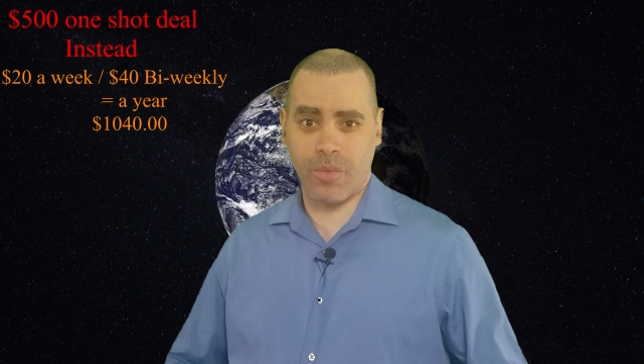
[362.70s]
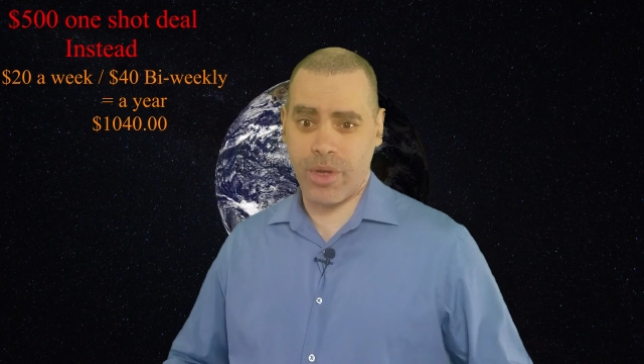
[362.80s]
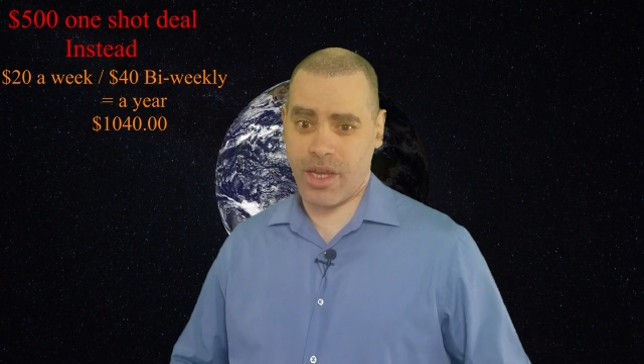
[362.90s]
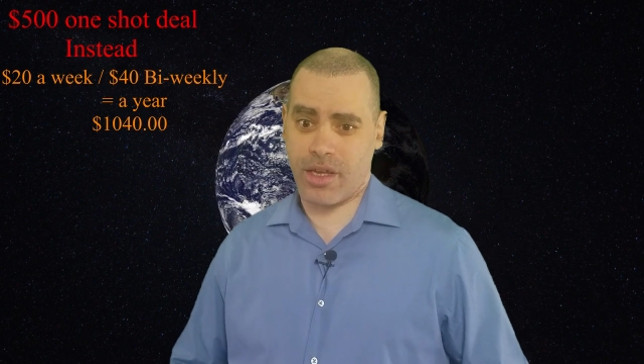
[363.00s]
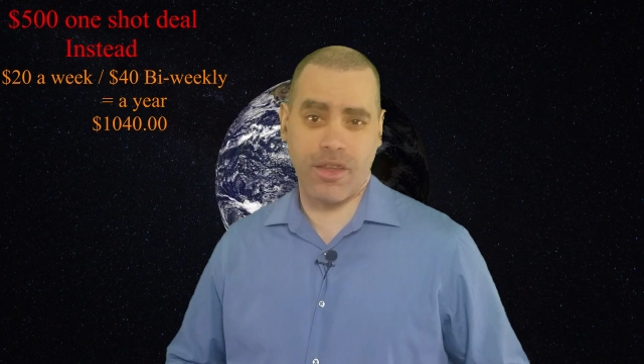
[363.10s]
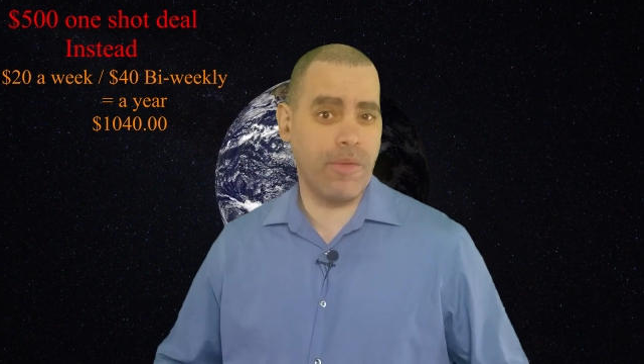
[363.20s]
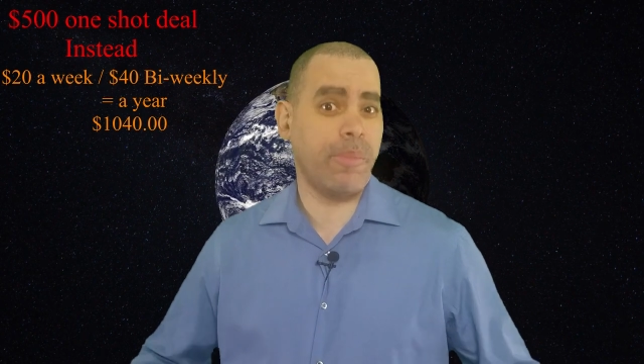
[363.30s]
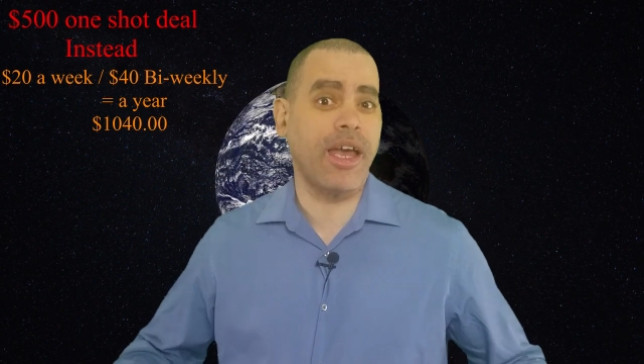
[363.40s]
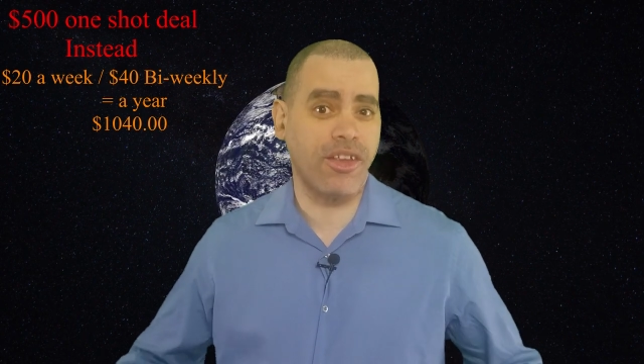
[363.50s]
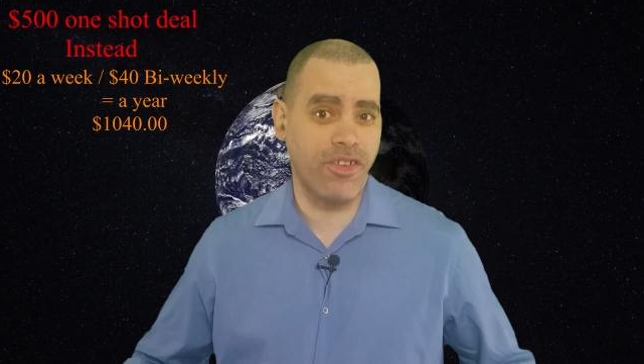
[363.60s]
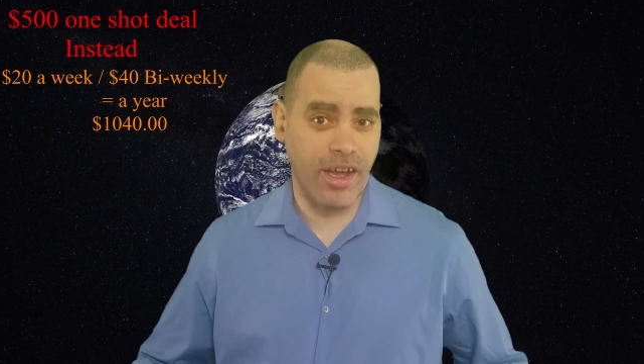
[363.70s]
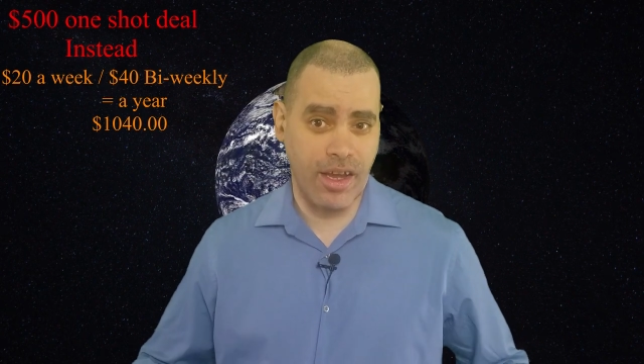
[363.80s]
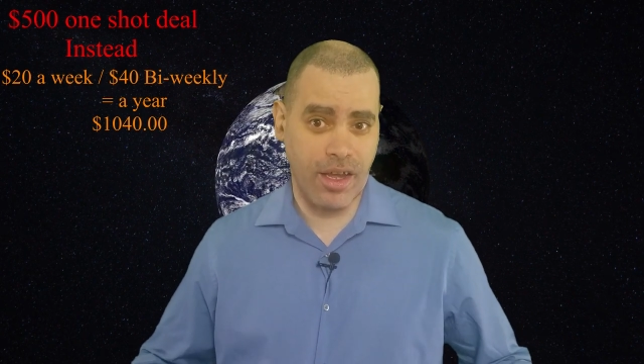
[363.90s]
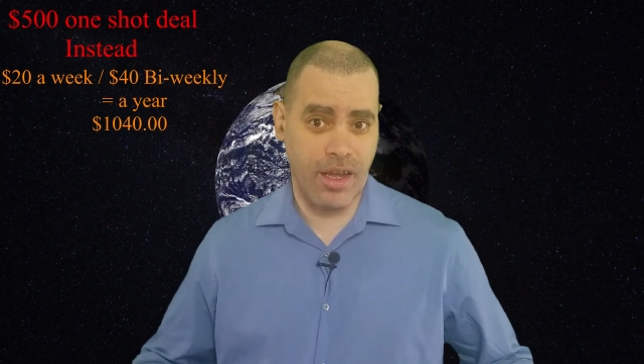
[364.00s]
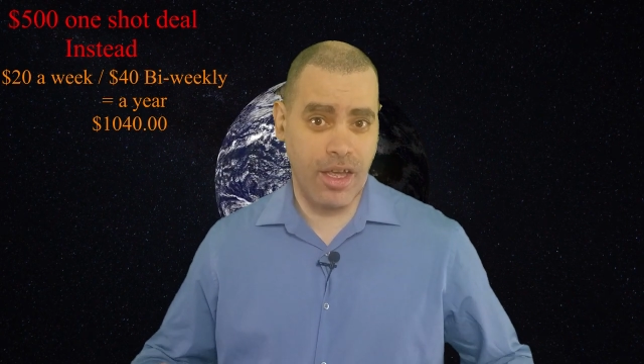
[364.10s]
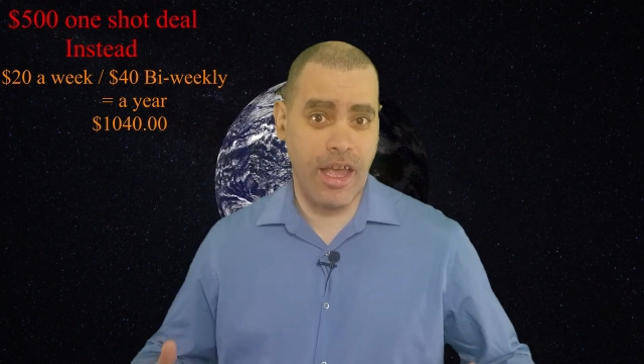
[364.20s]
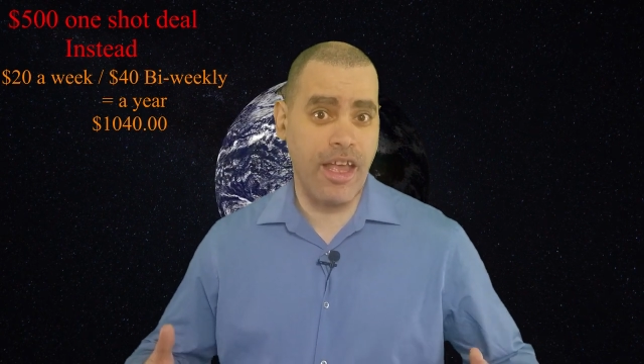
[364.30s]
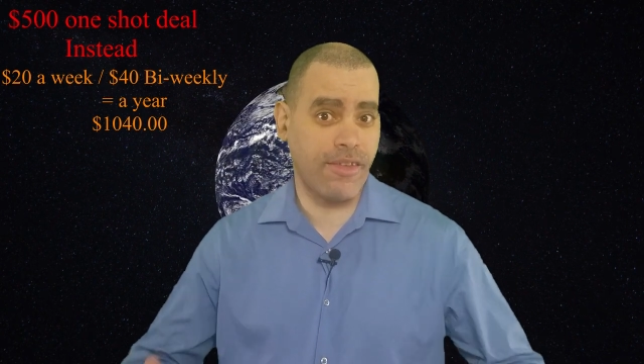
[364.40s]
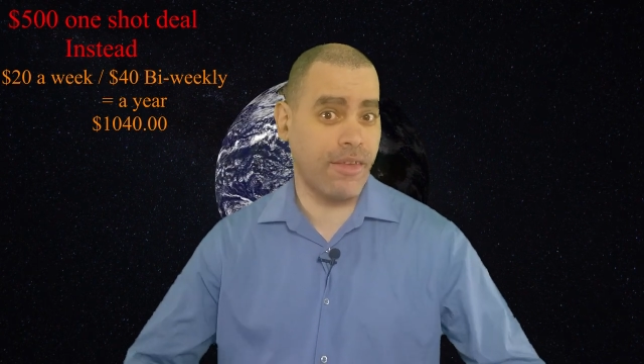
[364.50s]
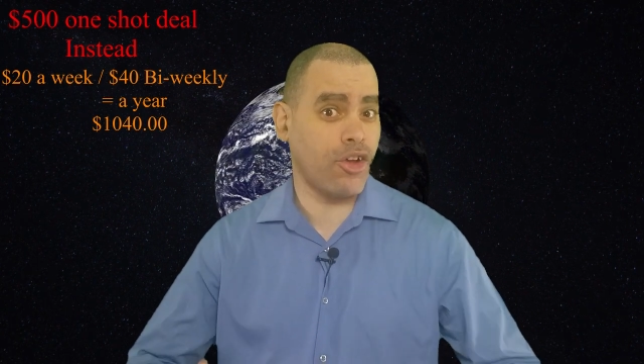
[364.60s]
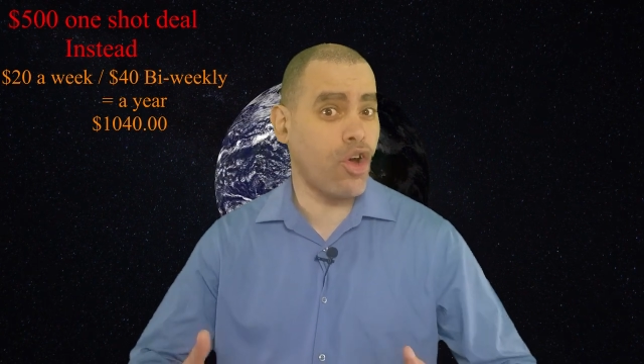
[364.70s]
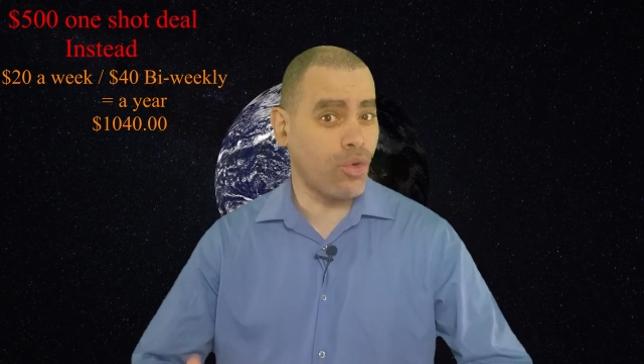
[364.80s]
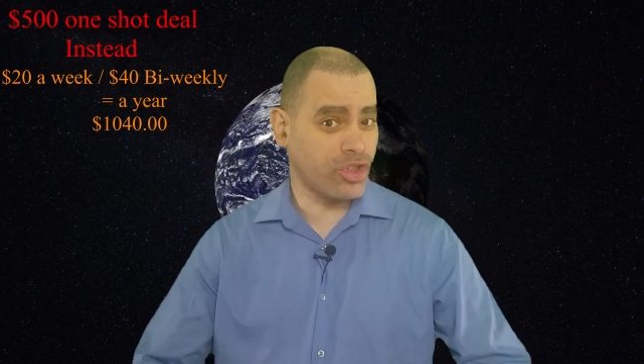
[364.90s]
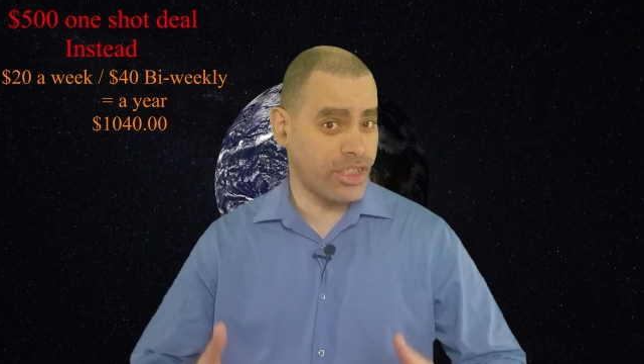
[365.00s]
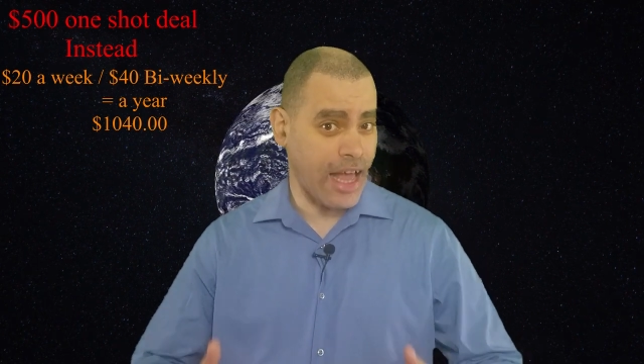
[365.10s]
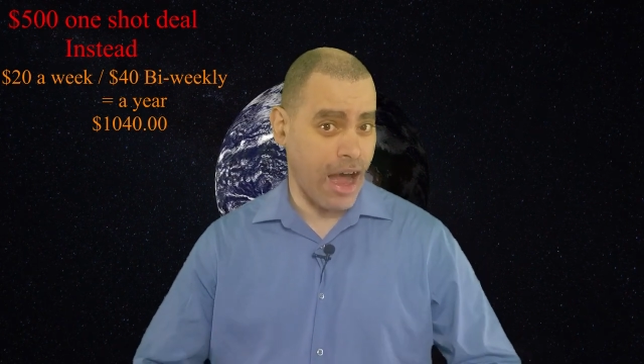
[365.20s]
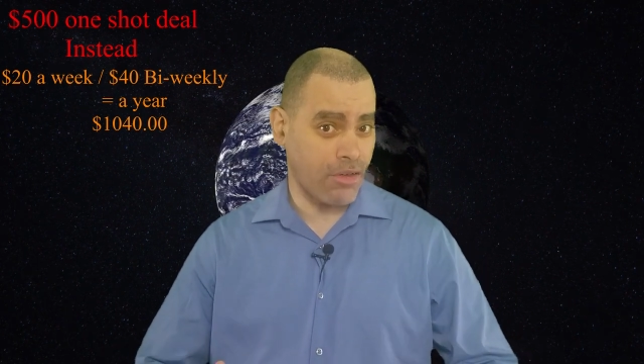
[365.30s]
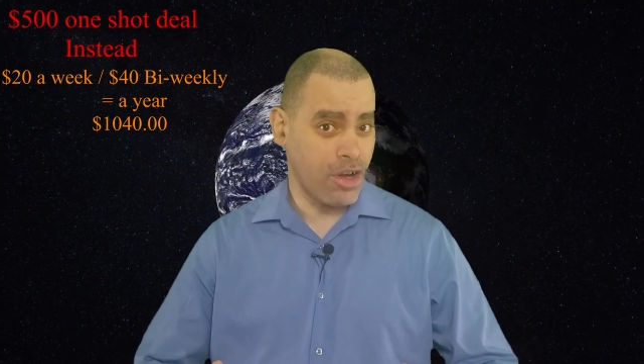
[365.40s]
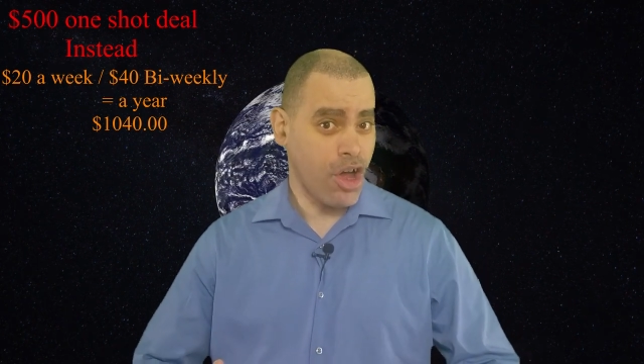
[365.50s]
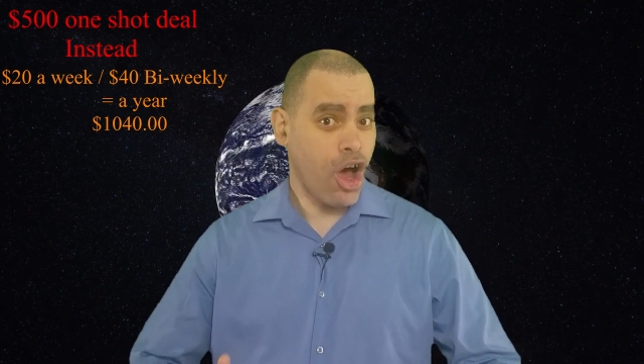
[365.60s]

week in your paycheck goes down